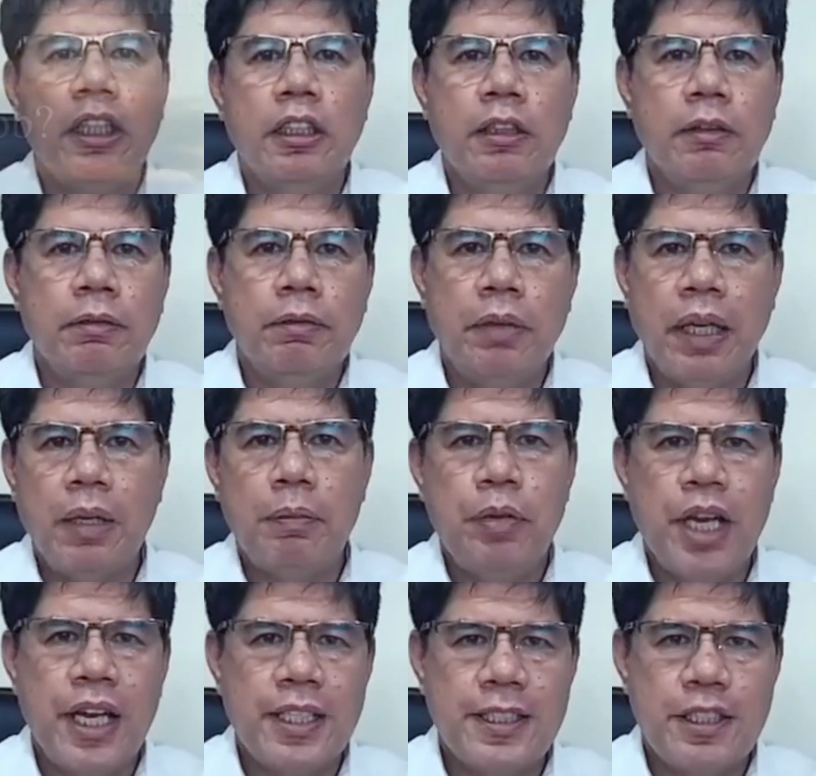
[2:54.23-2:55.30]
In
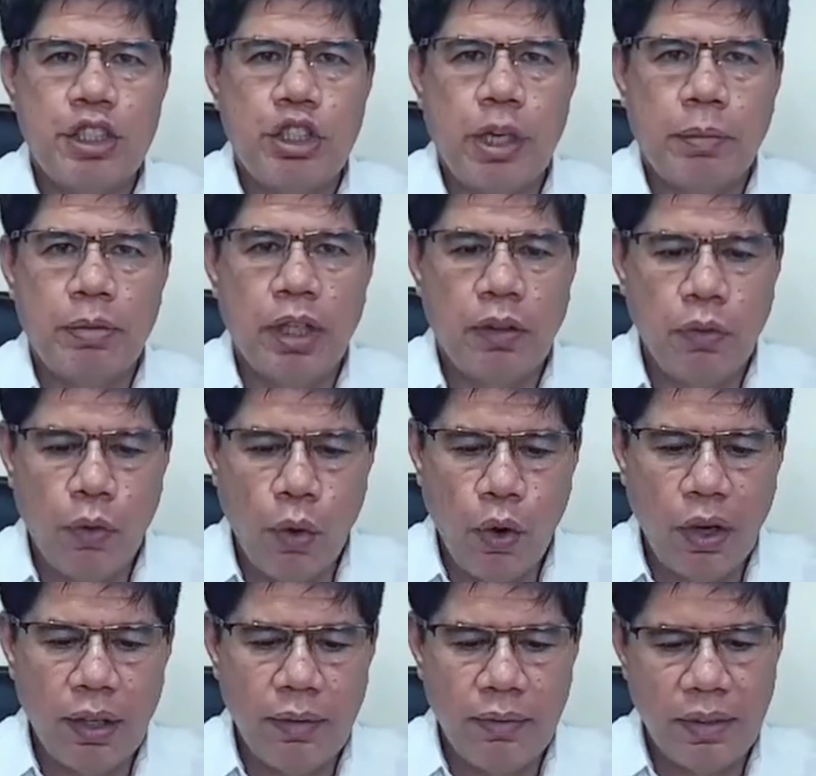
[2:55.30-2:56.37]
Philippians chapter
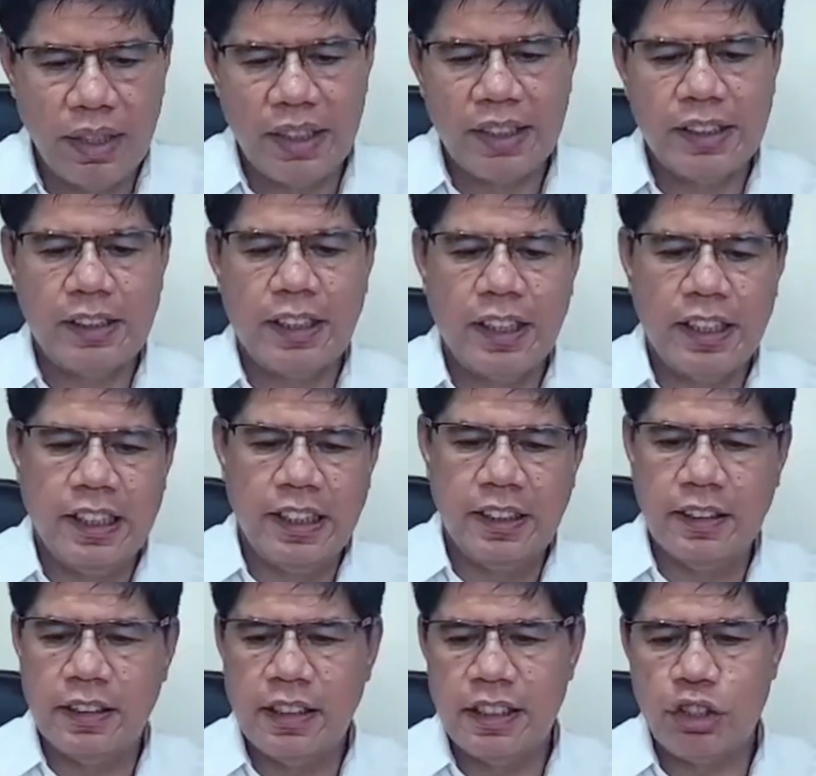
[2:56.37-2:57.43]
4 verse
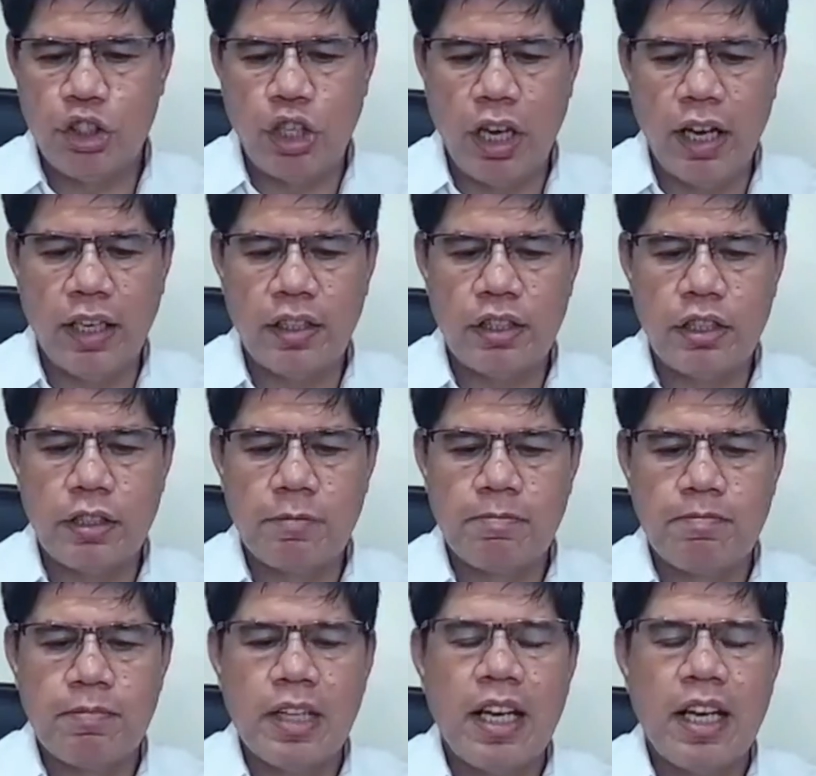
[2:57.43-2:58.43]
13, it says,